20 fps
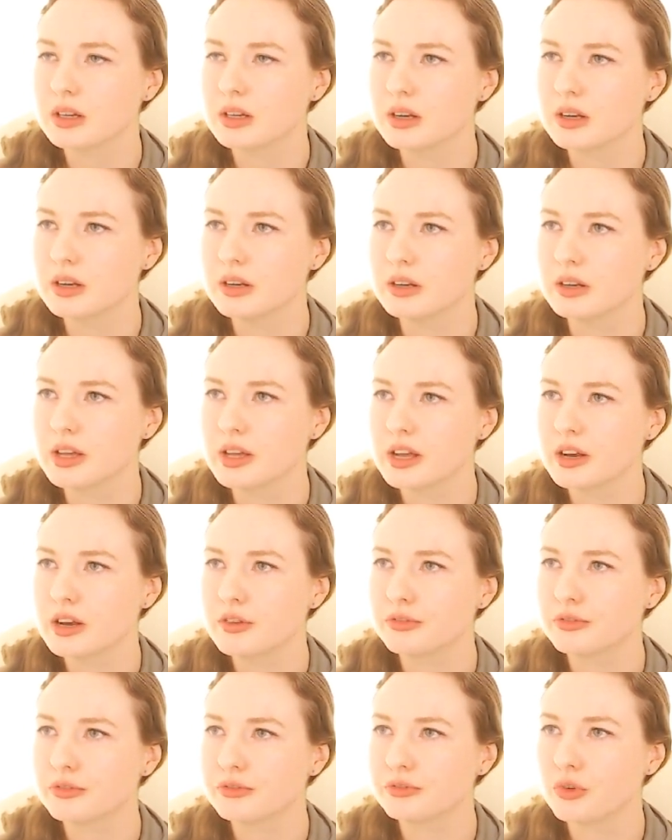negative
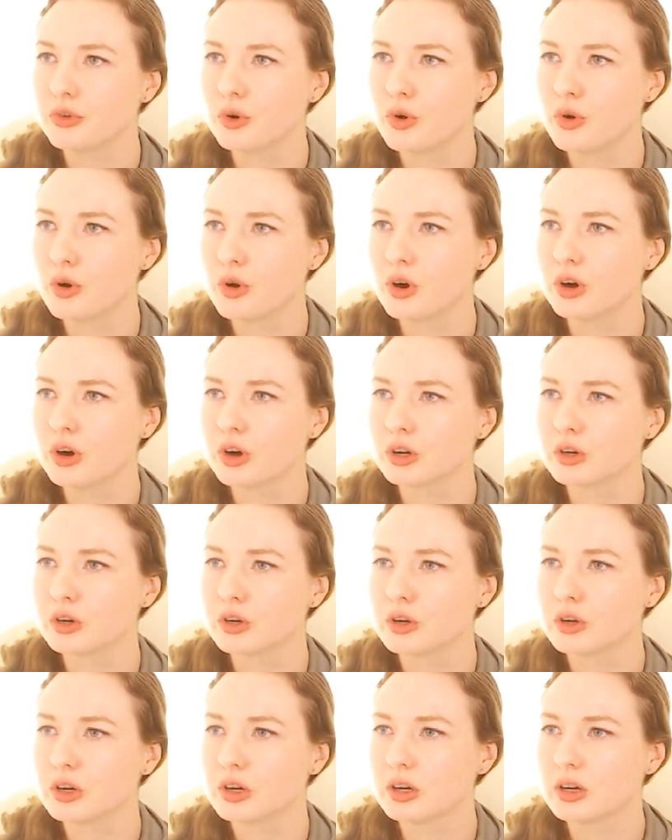4
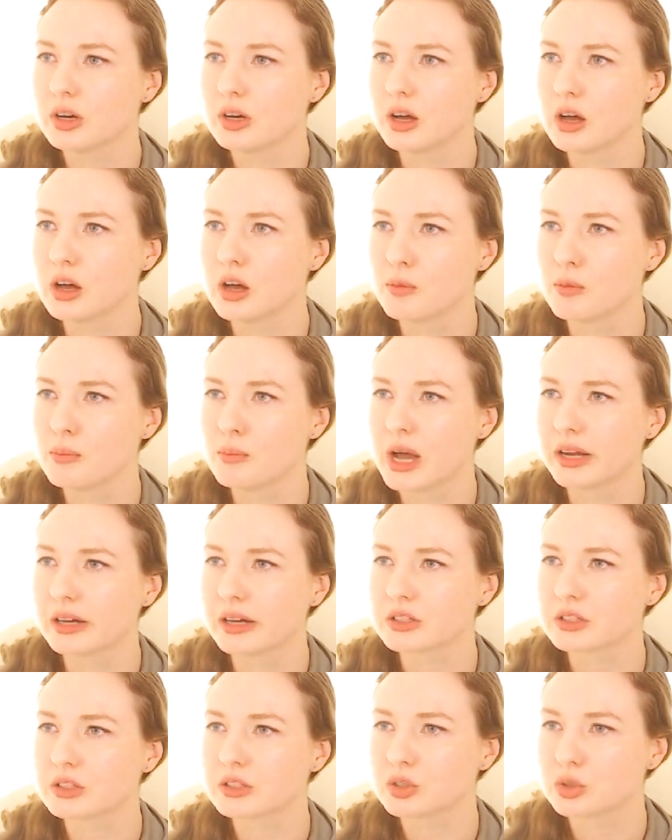
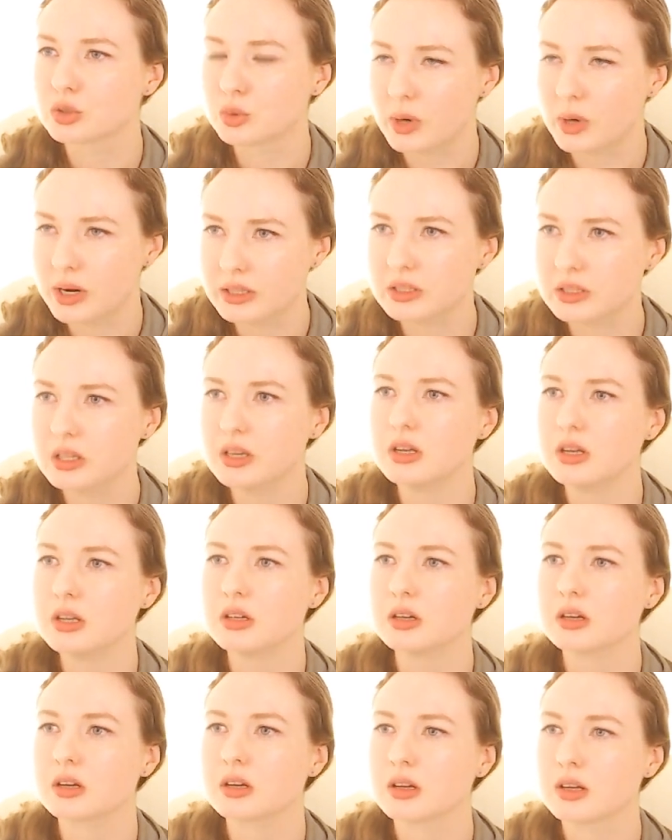minus 20,
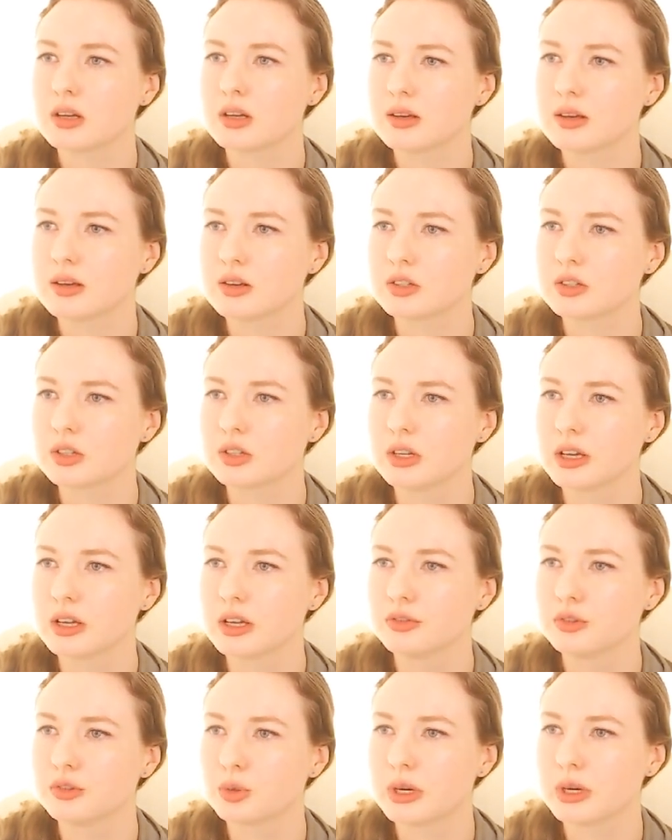
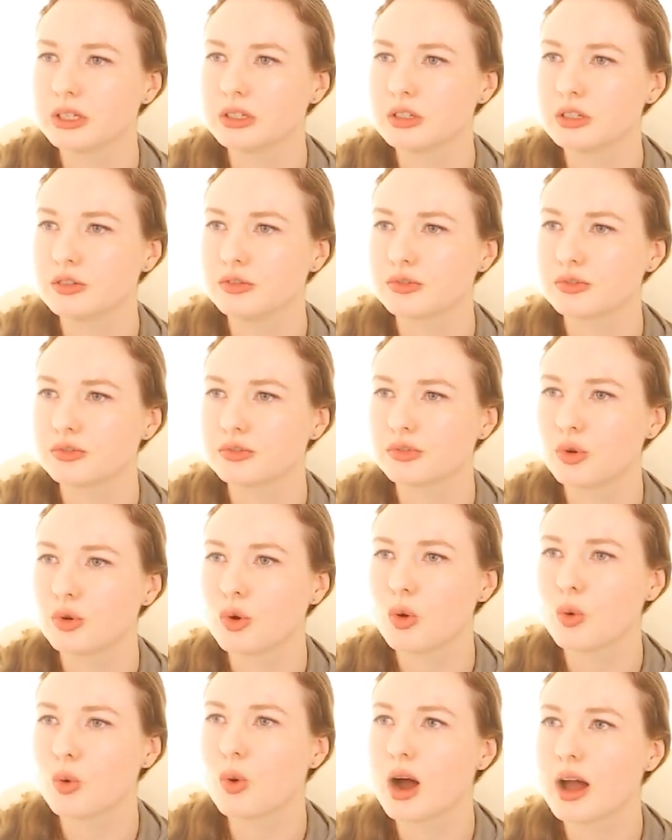negative
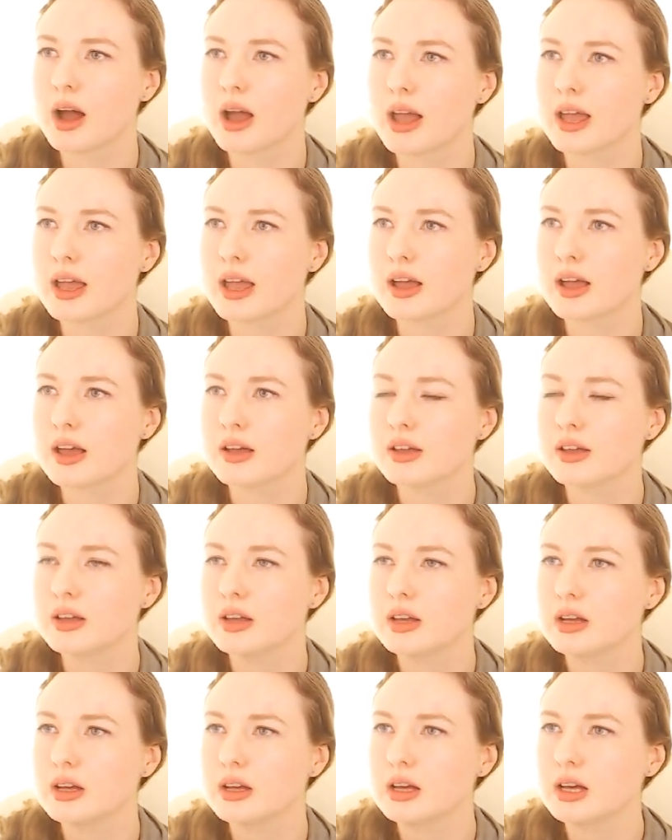24y,
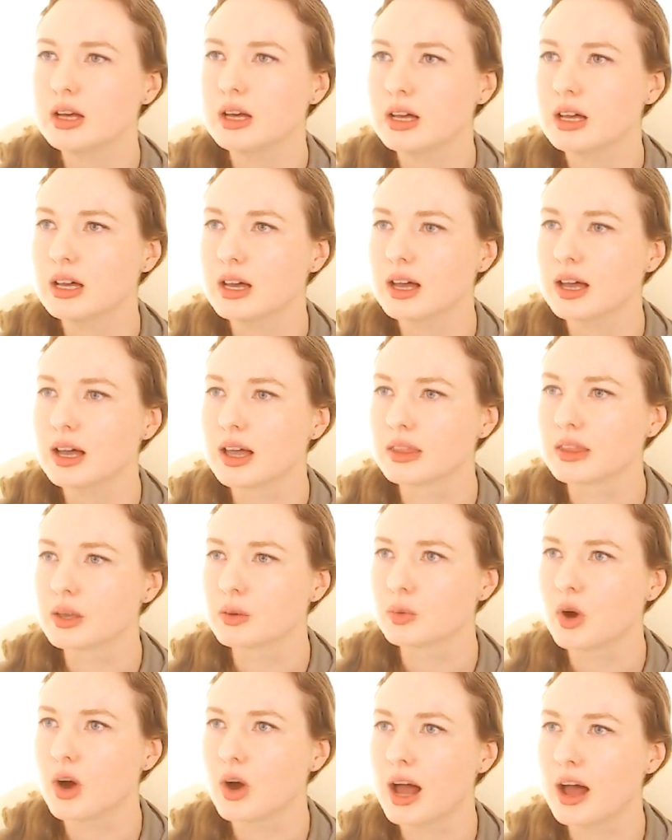and then
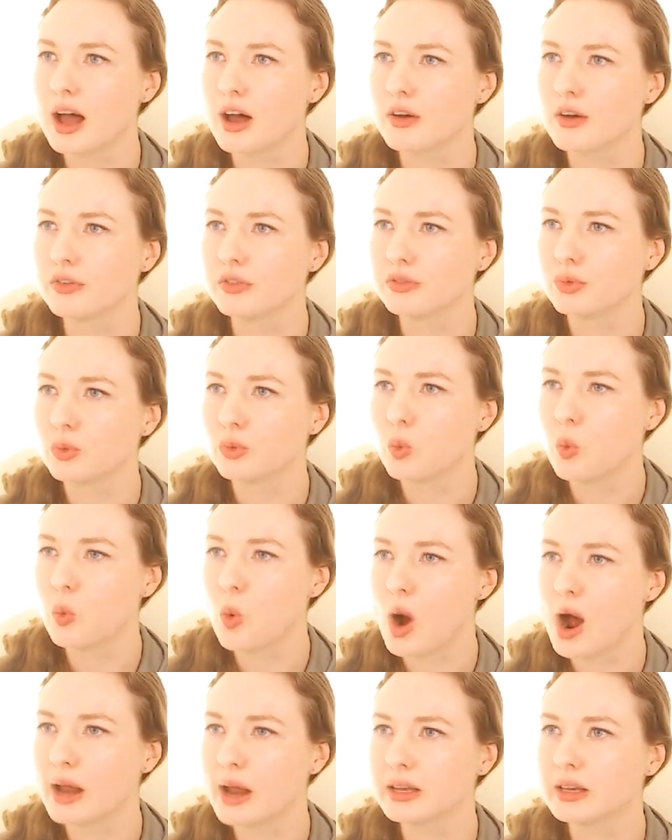we'll have
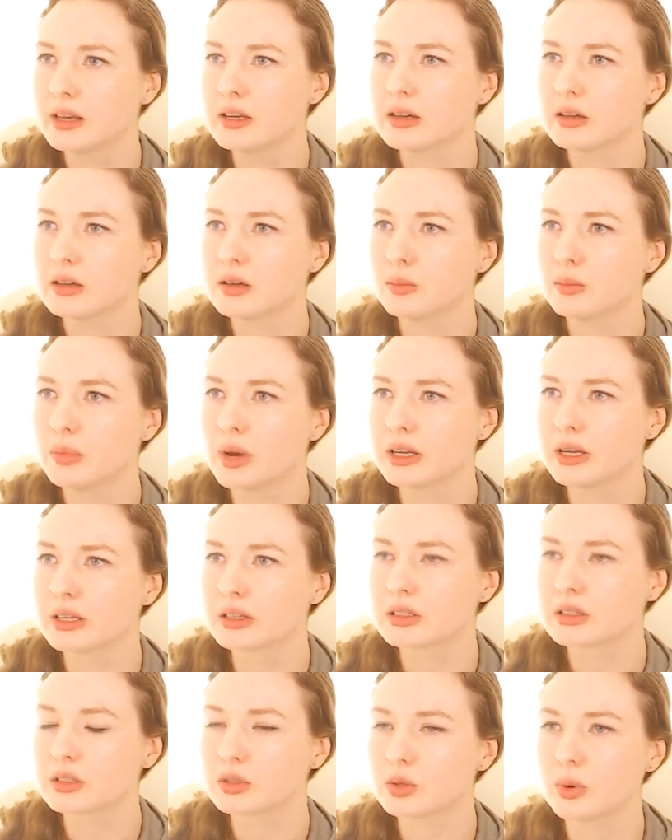1
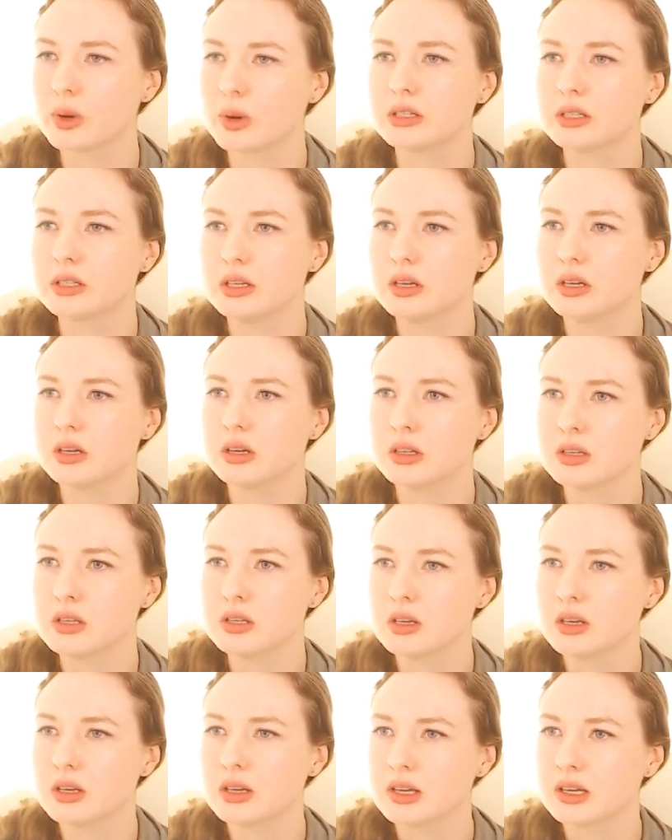minus 20,
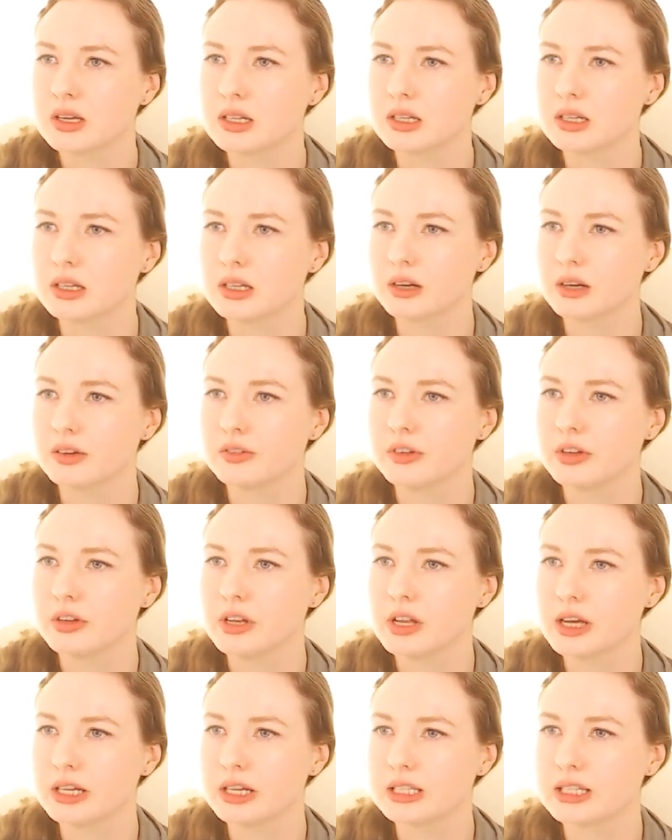negative
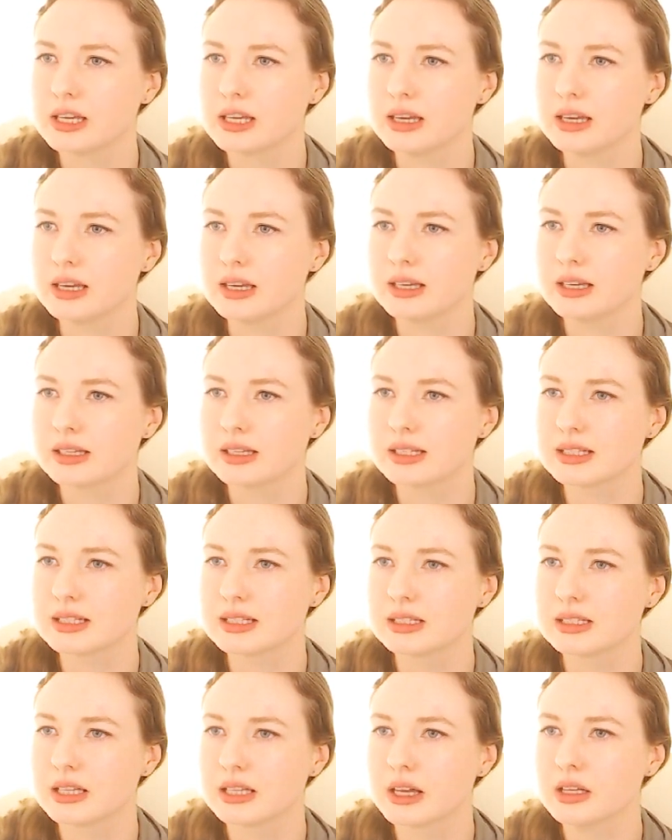
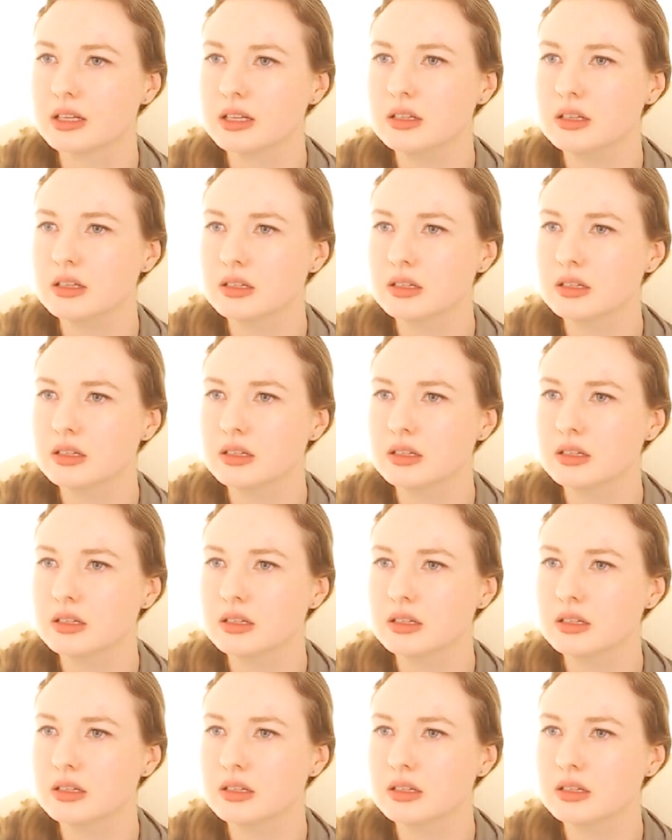19z, and